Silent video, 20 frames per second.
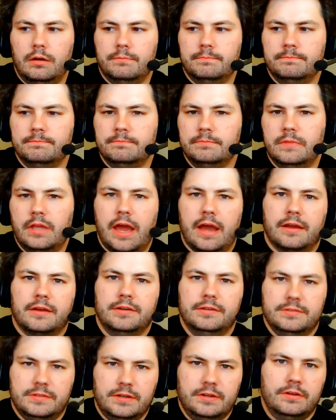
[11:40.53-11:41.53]
Yeah, because
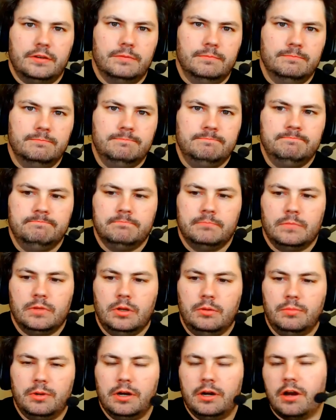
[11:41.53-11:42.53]
it could. But
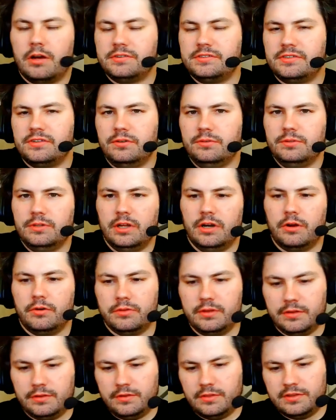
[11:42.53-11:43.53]
it also,
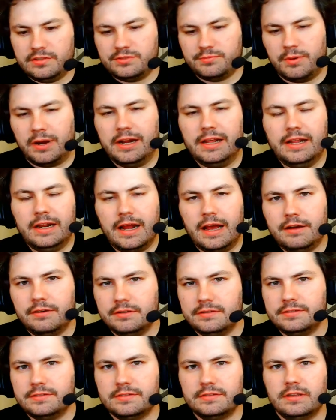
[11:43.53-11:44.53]
the spreading it out
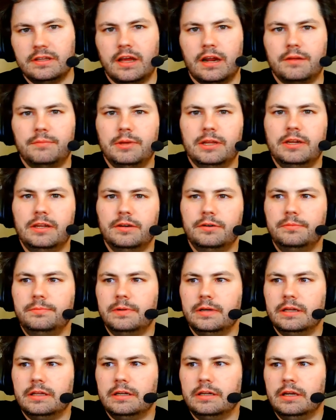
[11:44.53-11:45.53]
isn't not a big deal,
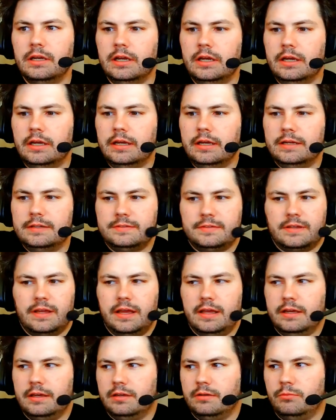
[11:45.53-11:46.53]
but it's
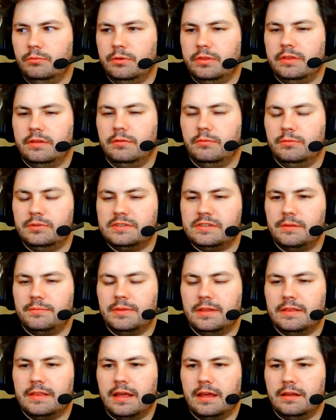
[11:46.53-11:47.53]
like with something
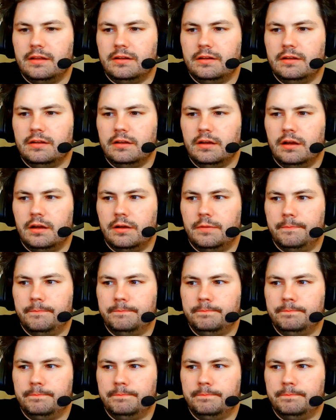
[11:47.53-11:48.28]
that can